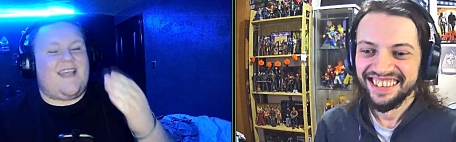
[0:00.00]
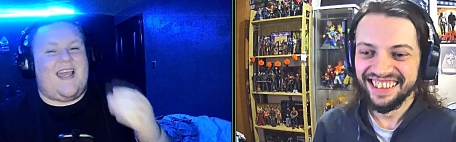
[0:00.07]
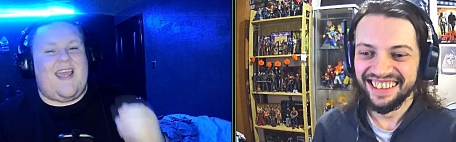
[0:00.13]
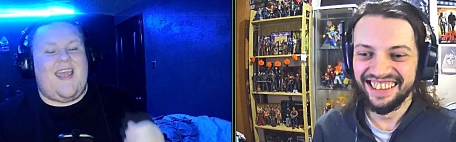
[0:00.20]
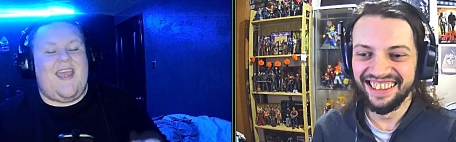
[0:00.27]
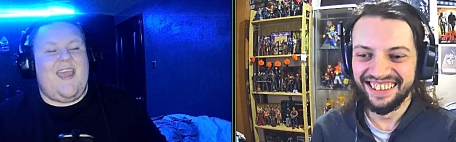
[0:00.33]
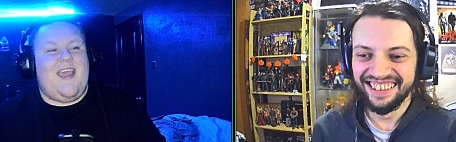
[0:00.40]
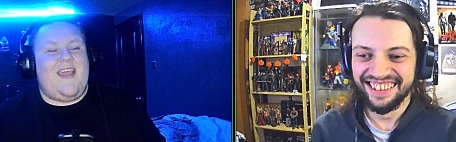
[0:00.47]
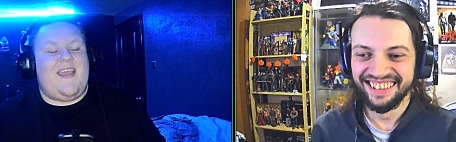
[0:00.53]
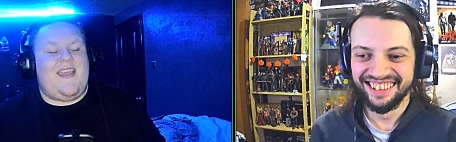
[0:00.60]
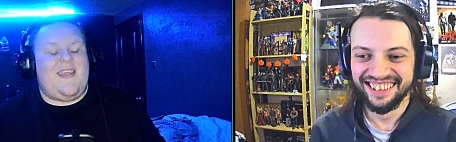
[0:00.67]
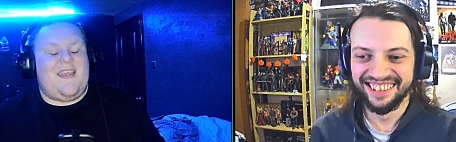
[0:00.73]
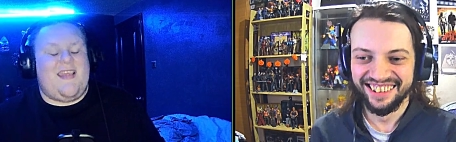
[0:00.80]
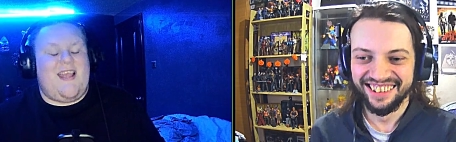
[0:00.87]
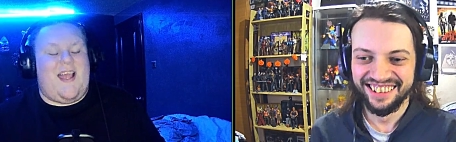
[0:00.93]
Speaker 1: like,
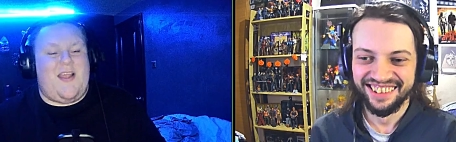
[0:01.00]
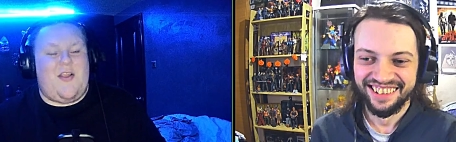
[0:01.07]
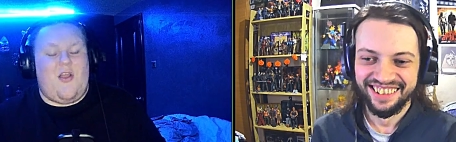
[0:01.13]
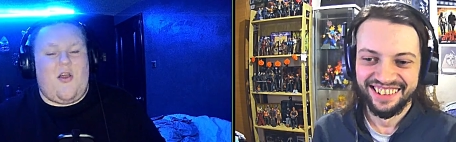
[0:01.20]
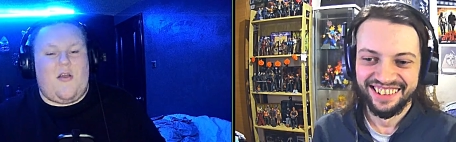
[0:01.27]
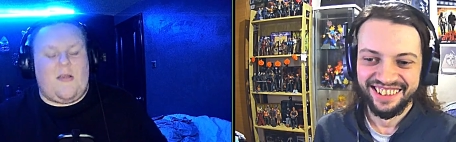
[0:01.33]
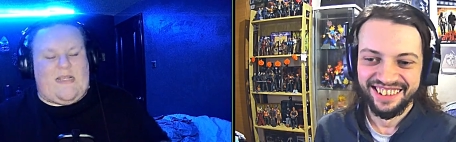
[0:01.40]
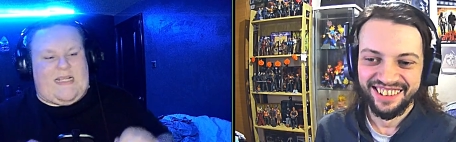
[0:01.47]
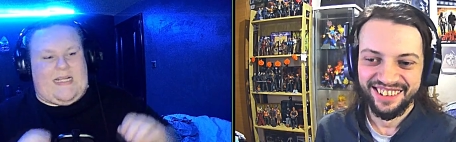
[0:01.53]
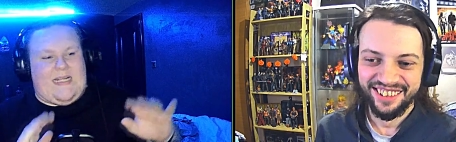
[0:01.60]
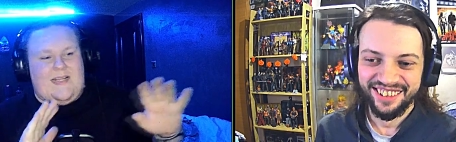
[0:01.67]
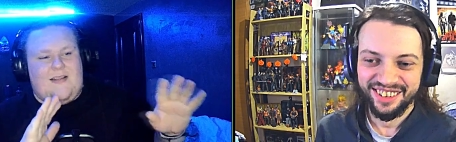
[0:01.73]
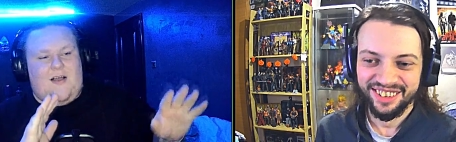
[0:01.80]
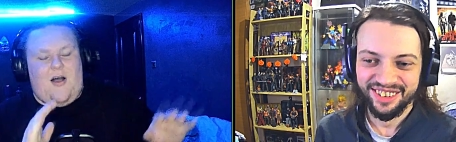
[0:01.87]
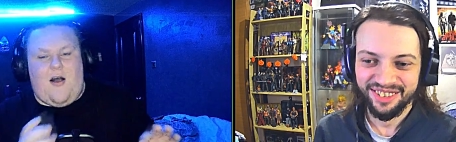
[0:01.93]
like not
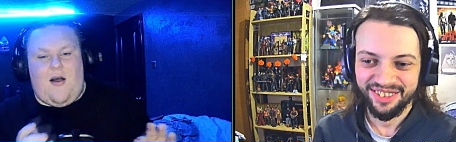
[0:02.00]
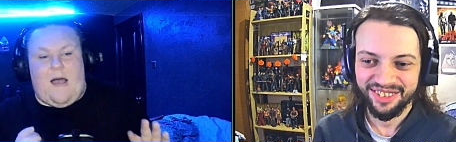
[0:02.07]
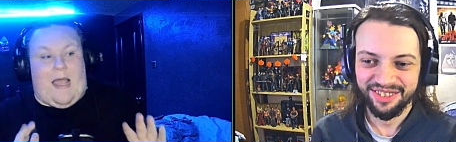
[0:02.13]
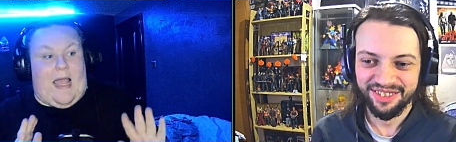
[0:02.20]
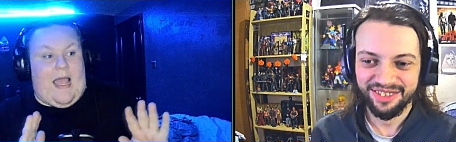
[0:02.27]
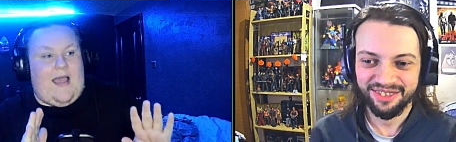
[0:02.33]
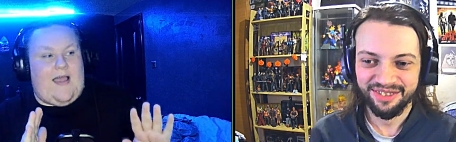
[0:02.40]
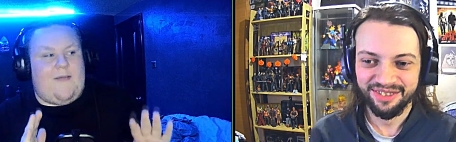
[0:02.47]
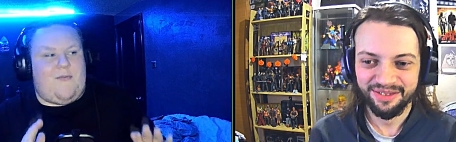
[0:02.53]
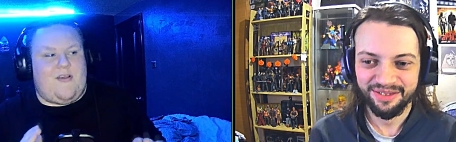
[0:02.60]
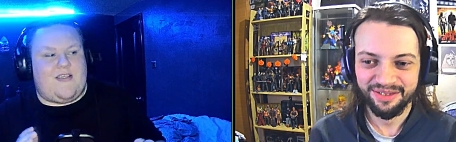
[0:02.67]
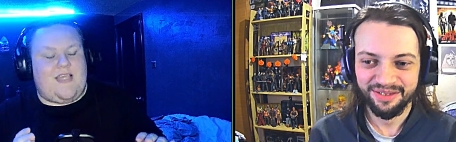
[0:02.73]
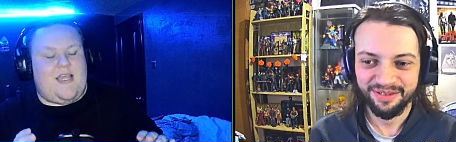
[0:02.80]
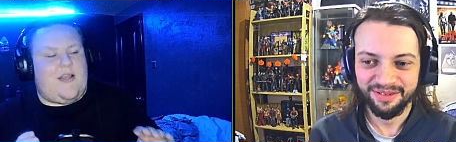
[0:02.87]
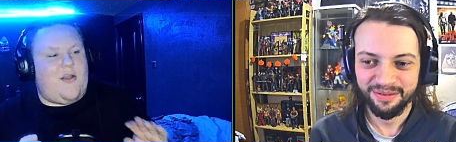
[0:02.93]
oh or ah, but
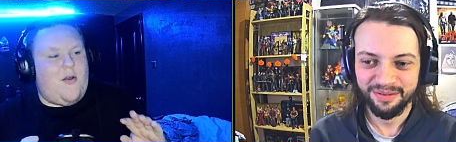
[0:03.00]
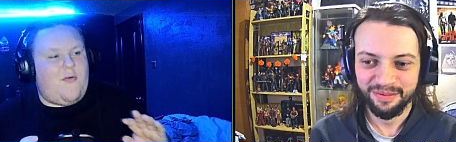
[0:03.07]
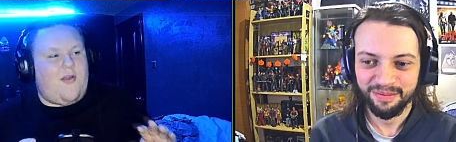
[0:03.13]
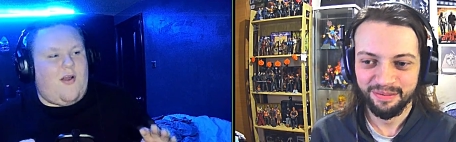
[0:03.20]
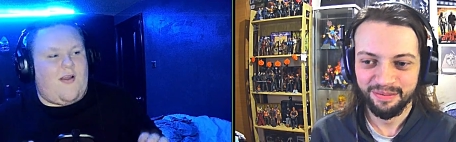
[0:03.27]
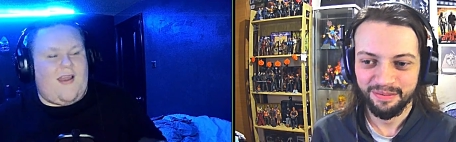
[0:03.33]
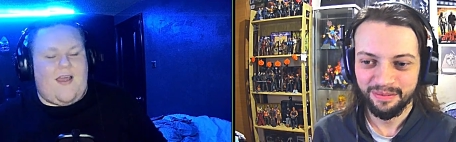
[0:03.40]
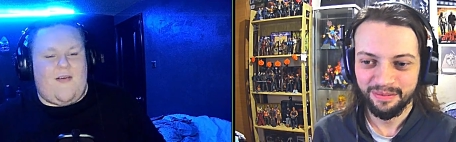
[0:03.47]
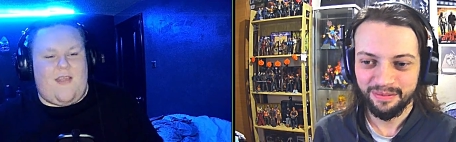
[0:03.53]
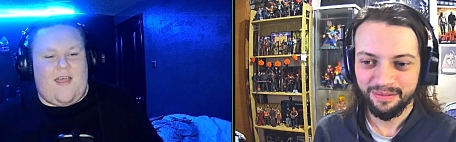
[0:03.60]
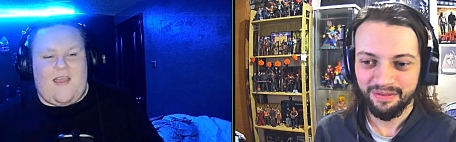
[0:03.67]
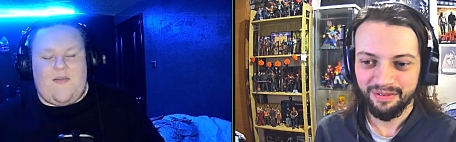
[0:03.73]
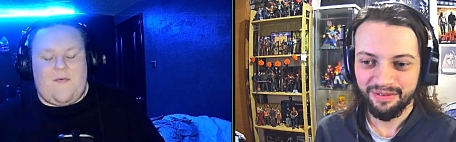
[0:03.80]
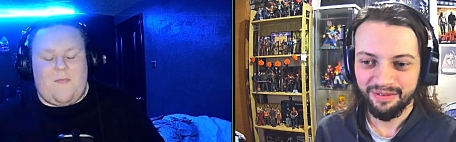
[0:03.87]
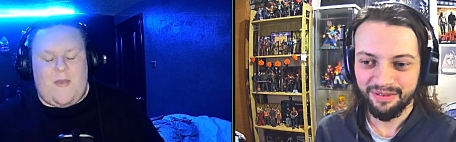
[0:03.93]
it's like no, not now.
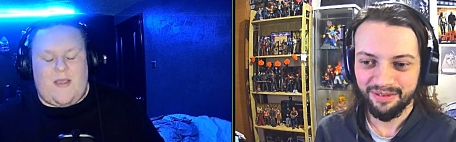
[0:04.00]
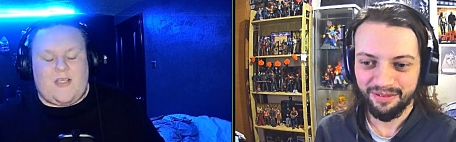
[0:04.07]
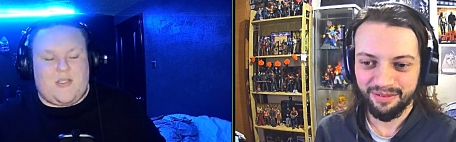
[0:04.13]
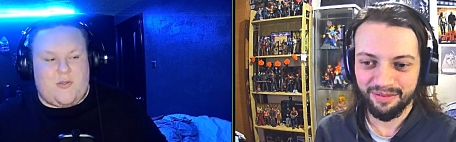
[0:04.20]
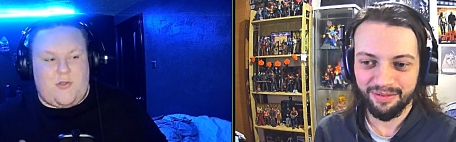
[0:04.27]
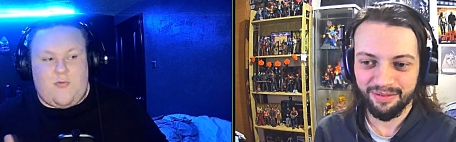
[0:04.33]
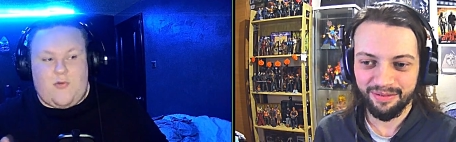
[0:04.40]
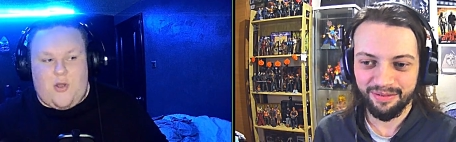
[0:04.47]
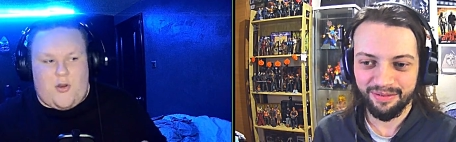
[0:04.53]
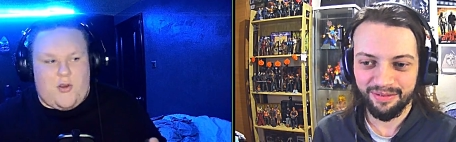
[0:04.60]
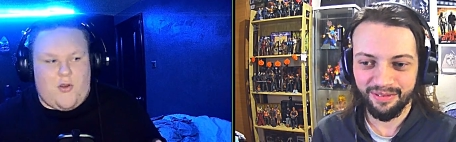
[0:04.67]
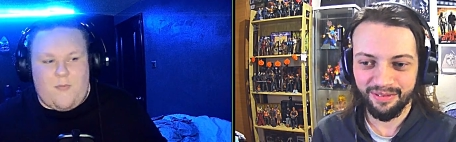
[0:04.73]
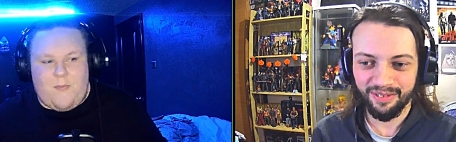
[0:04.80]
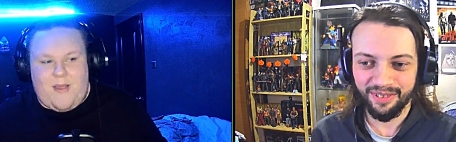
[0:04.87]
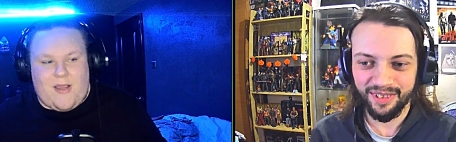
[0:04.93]
Like wait, so you gonna
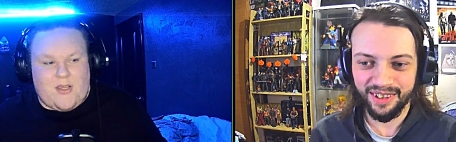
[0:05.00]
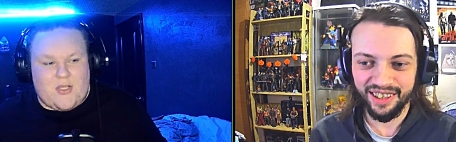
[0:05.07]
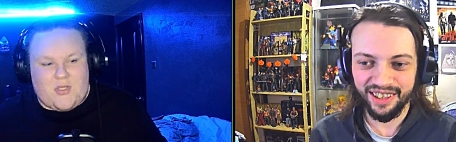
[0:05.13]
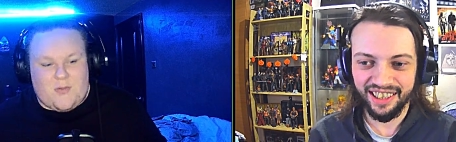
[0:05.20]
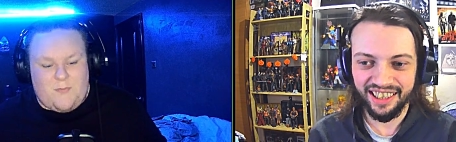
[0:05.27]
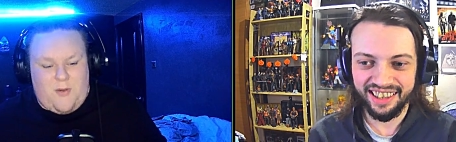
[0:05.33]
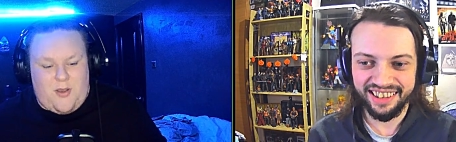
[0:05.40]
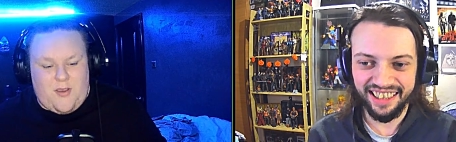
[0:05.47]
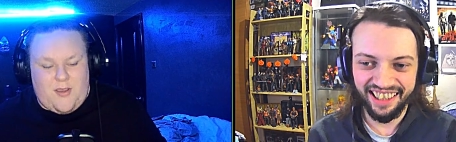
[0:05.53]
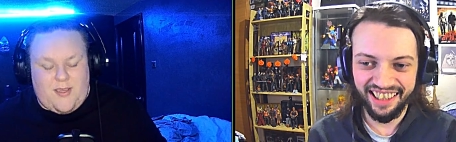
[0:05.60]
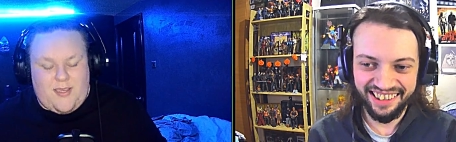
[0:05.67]
come back at some point and